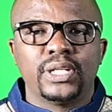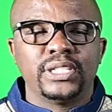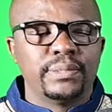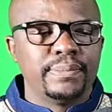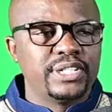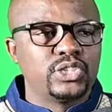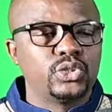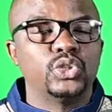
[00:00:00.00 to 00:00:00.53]
get the
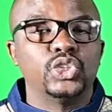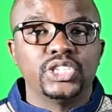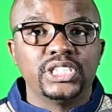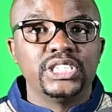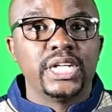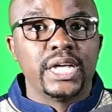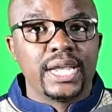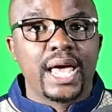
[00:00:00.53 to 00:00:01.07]
matter short,
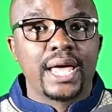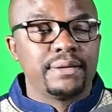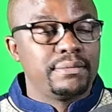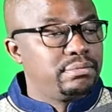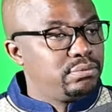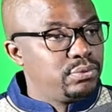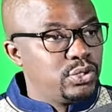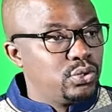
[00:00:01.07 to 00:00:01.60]
she and I,
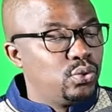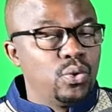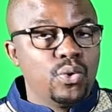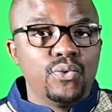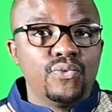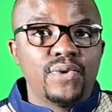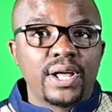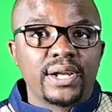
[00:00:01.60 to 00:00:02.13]
we
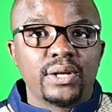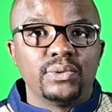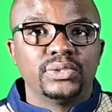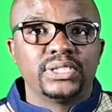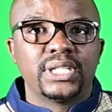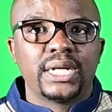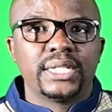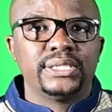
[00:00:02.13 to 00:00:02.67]
drove
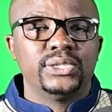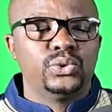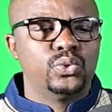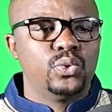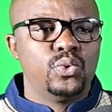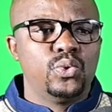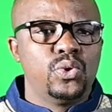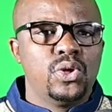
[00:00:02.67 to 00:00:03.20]
around
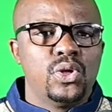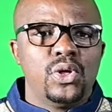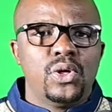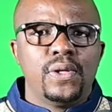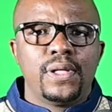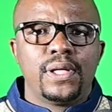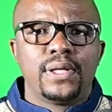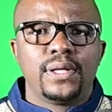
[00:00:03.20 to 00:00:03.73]
Kagiso
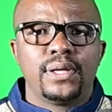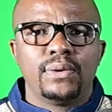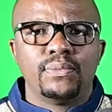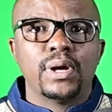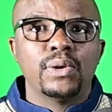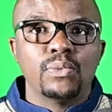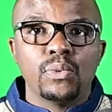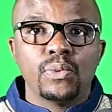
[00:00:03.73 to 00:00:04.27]

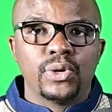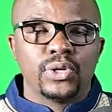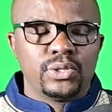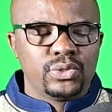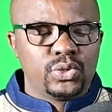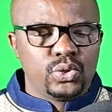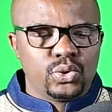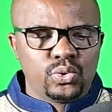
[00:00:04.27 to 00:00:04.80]
when we
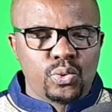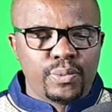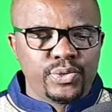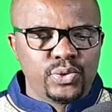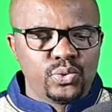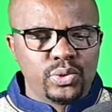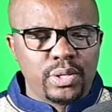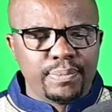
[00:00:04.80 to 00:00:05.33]
were going
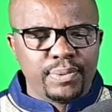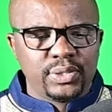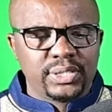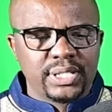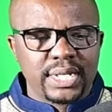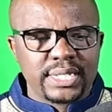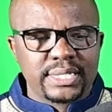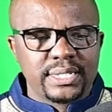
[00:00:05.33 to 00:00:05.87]
to do the
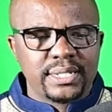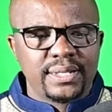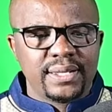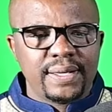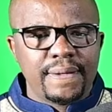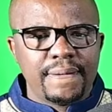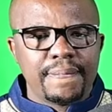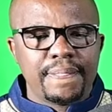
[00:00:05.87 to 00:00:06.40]
podcast.
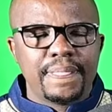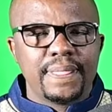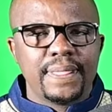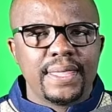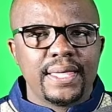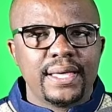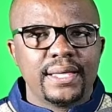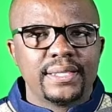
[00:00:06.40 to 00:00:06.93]

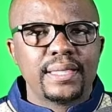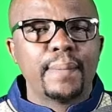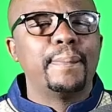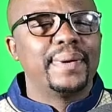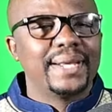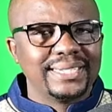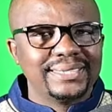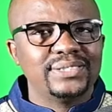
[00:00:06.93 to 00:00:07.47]
The
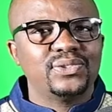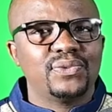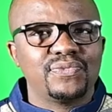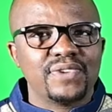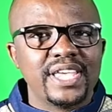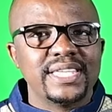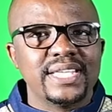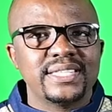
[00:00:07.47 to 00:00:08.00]
presence of
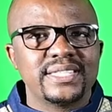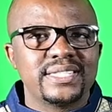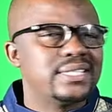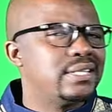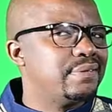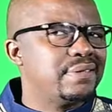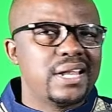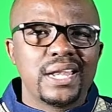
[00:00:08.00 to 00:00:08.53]

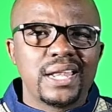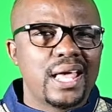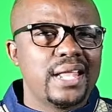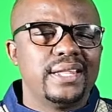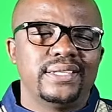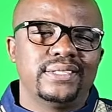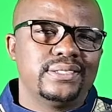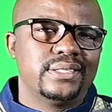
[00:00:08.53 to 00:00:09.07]
ANC,
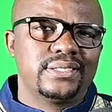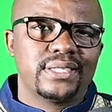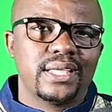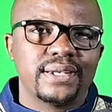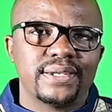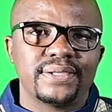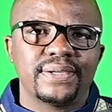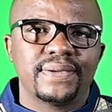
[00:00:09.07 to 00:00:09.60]

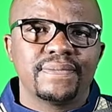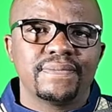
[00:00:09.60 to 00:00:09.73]
non-existent.